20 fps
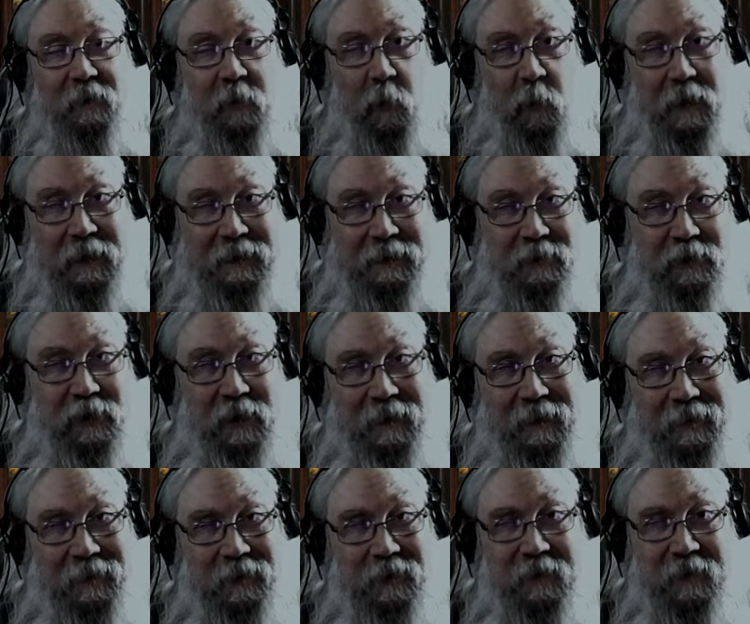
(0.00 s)
the way he
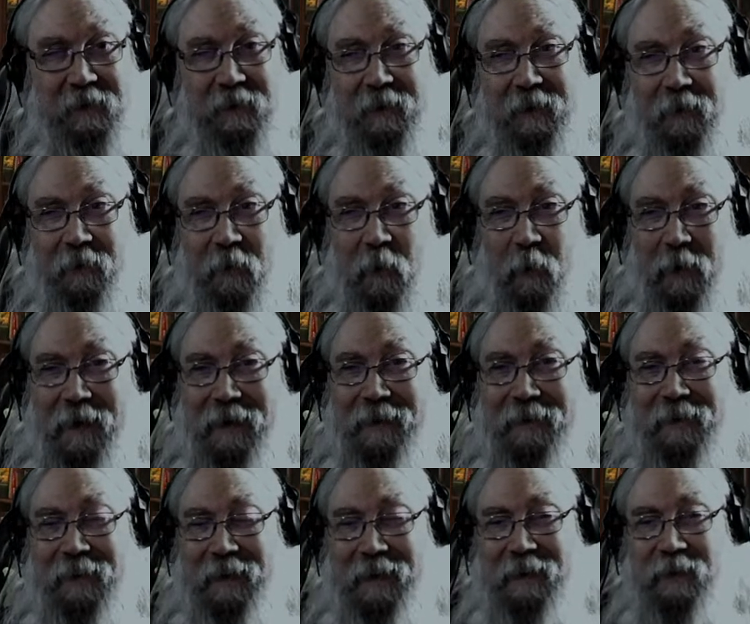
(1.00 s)
changed and the
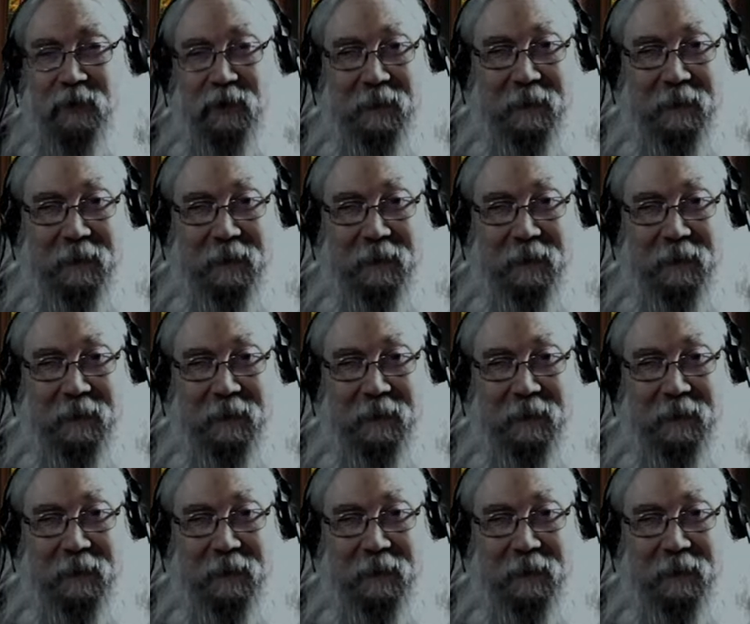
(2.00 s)
way that I